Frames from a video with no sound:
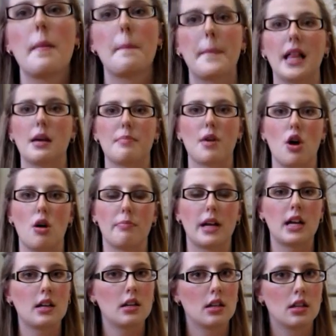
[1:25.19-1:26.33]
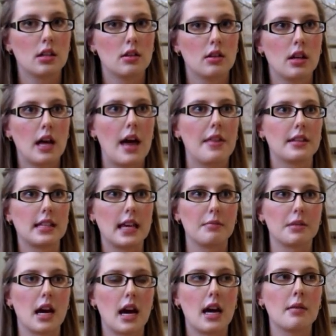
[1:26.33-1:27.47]
Bella Bamba at the same
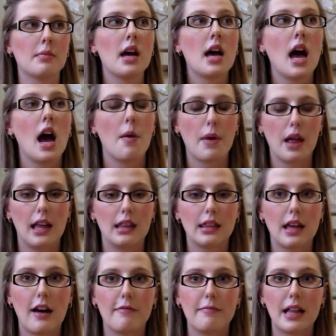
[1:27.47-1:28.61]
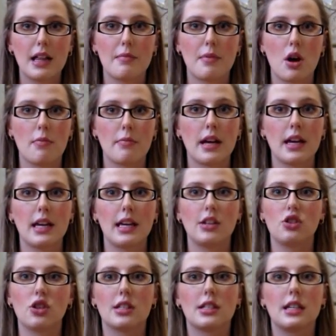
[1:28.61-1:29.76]
time, and while I love Bella Bamba,
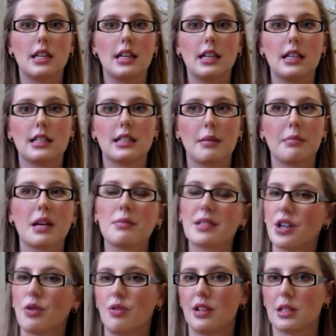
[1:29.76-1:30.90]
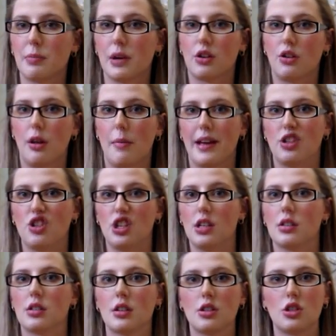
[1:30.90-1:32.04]
sometimes I don't want sparkle on my
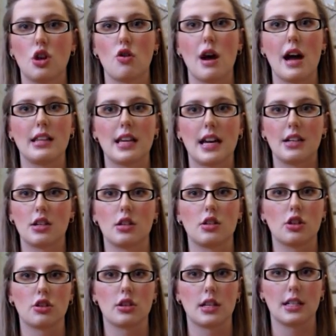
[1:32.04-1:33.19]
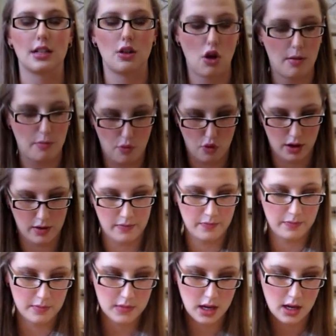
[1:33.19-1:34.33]
cheeks, so I tend to turn to this a lot more.
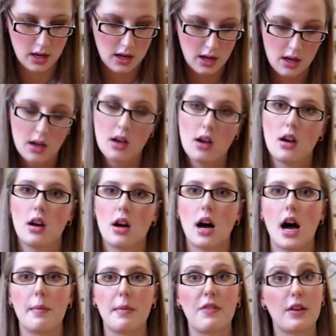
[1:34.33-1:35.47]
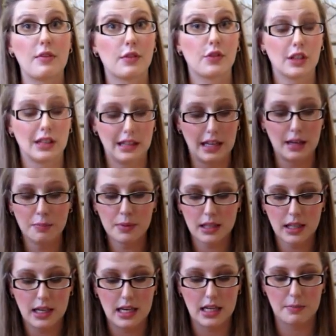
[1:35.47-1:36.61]
My favorite for
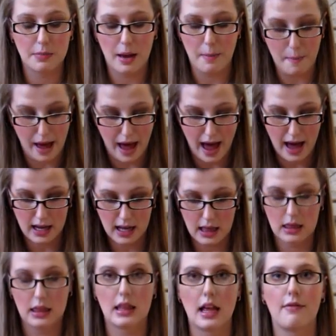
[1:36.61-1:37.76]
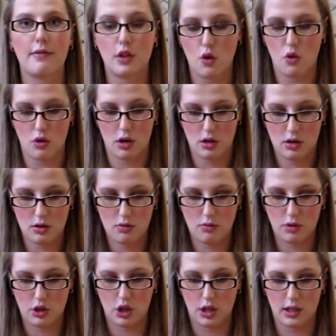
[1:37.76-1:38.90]
lips is my MAC Love Lorn,
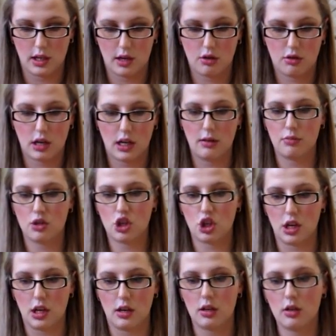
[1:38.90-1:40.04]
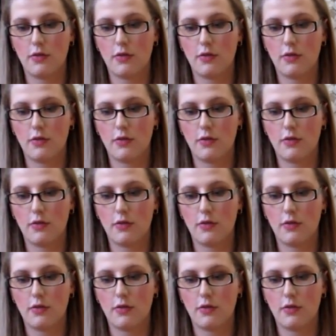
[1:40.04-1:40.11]
which is a cream sheen